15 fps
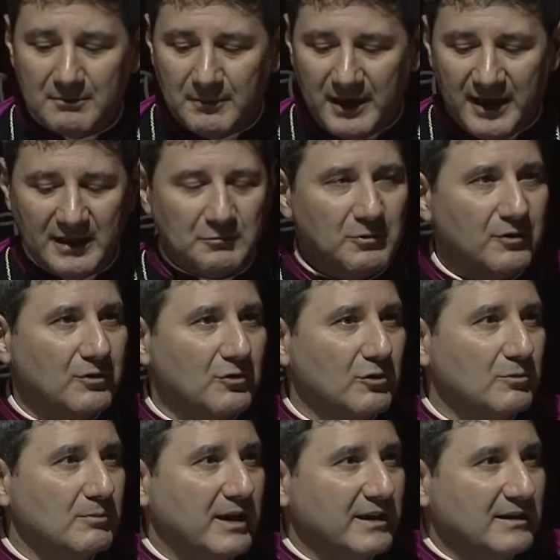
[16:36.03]
mine with
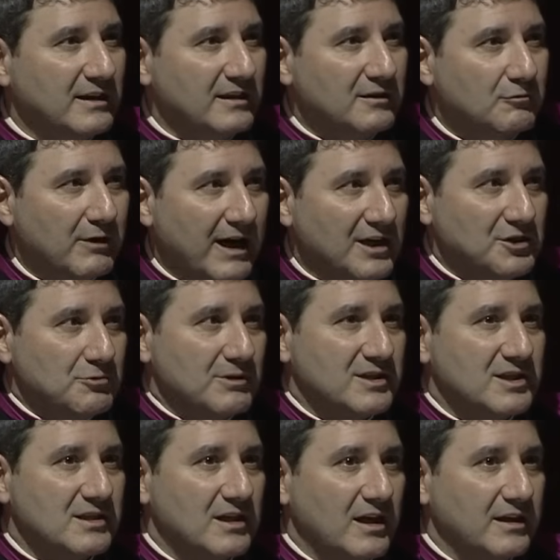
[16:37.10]
whom I did graduate
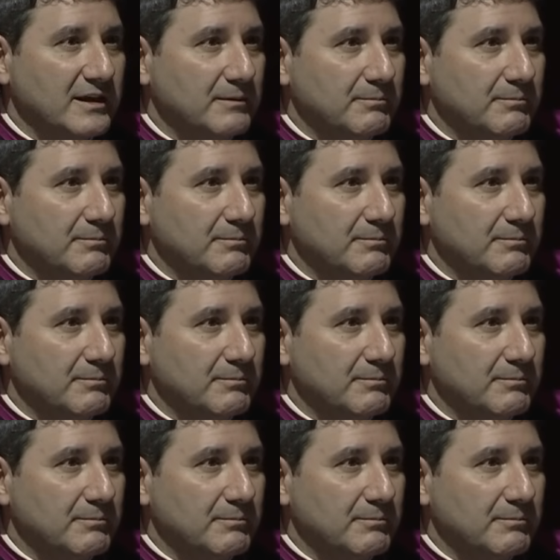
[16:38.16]
study